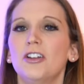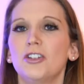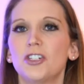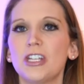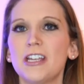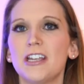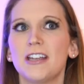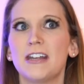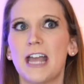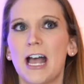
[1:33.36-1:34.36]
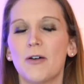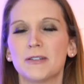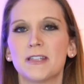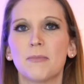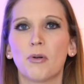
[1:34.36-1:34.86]
She now
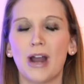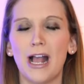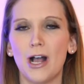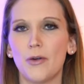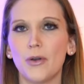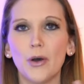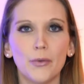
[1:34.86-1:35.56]
is the proud